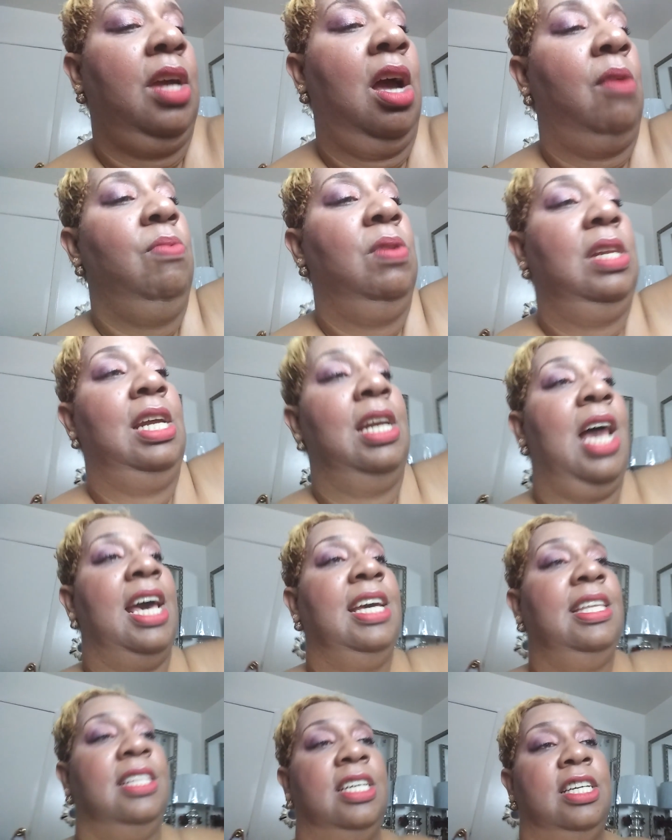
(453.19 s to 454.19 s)
I really
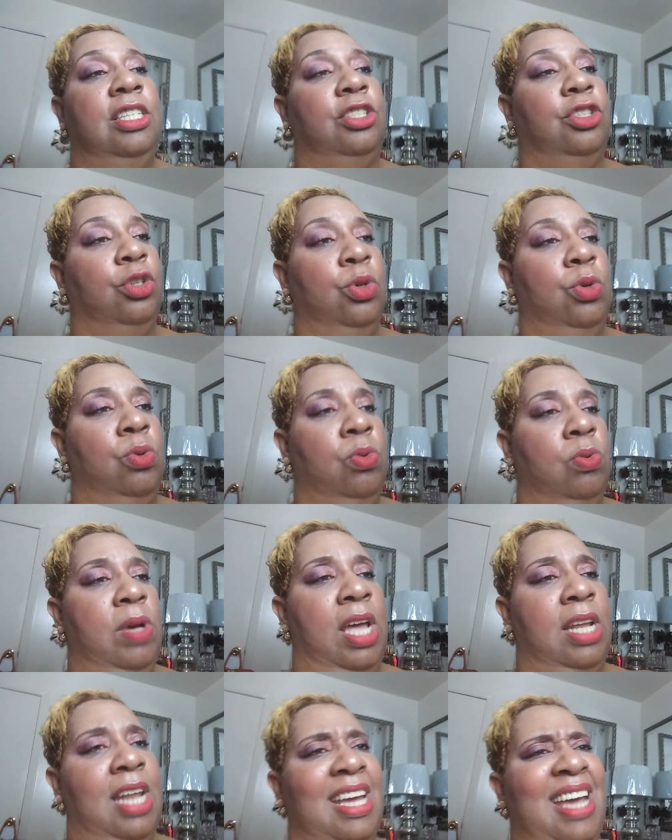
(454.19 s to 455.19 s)
like these too.
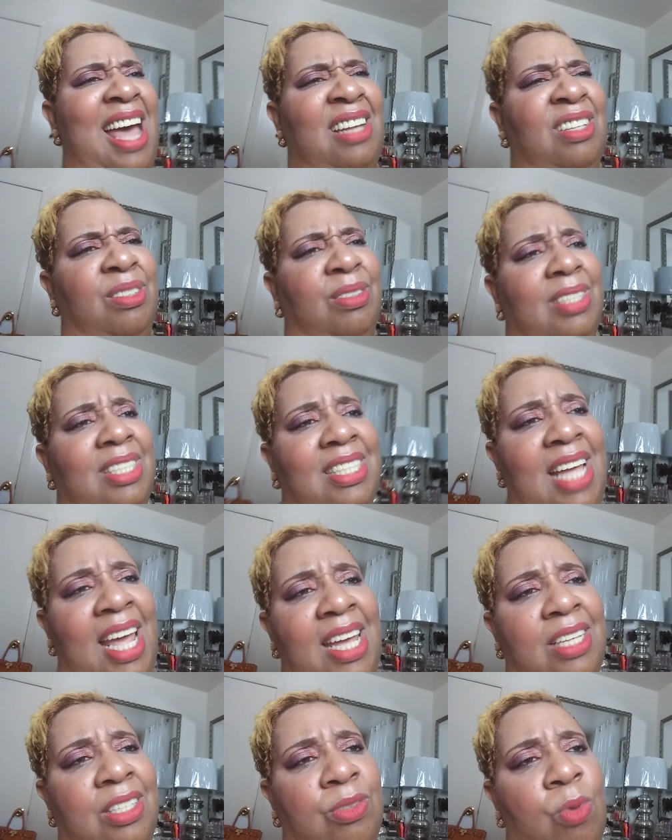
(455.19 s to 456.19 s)
And they got little
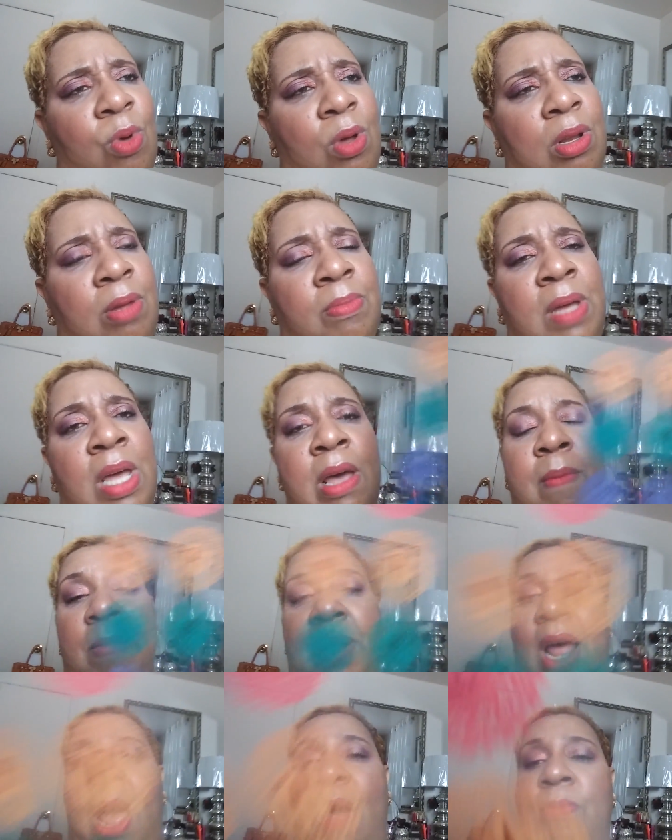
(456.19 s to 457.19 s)
sands on them,
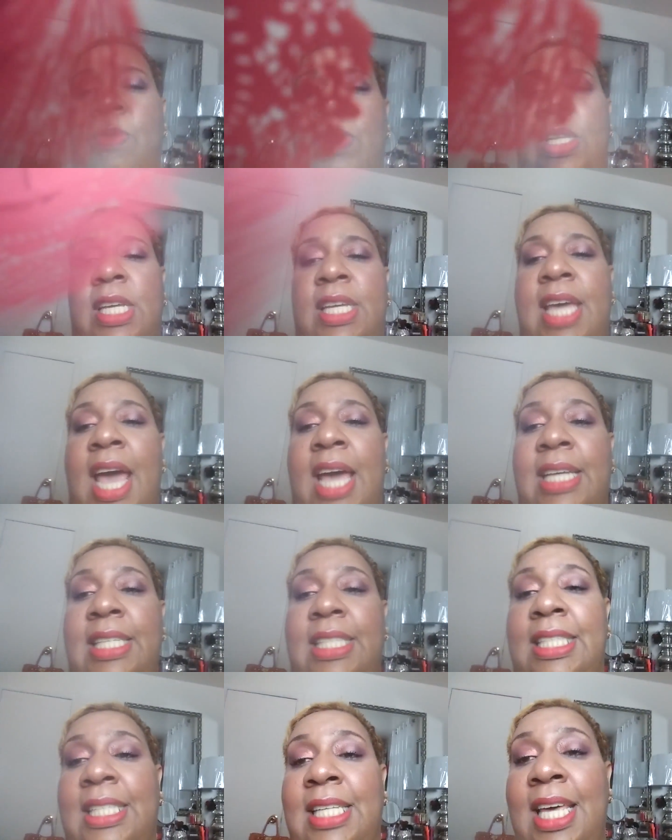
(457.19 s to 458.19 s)
but I really
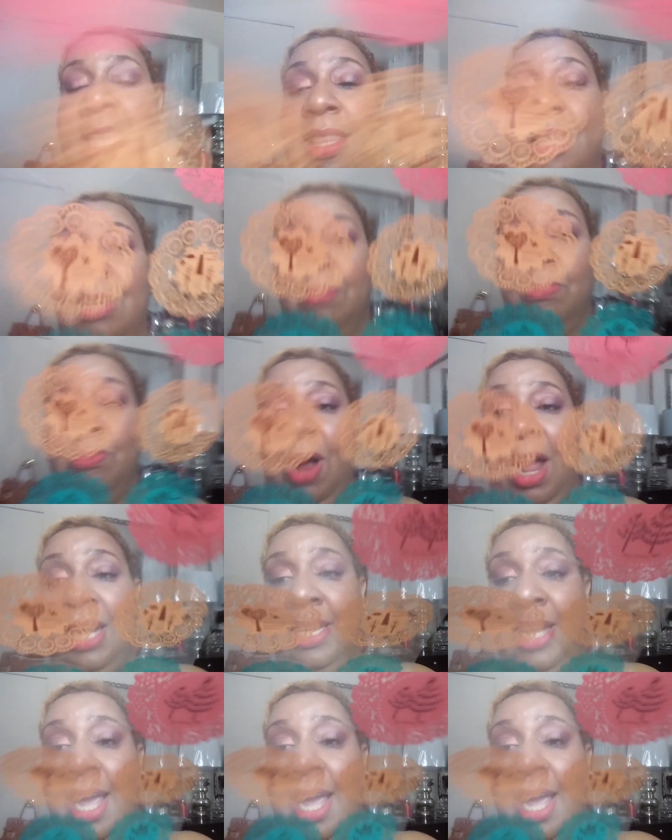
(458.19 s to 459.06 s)
can't see them right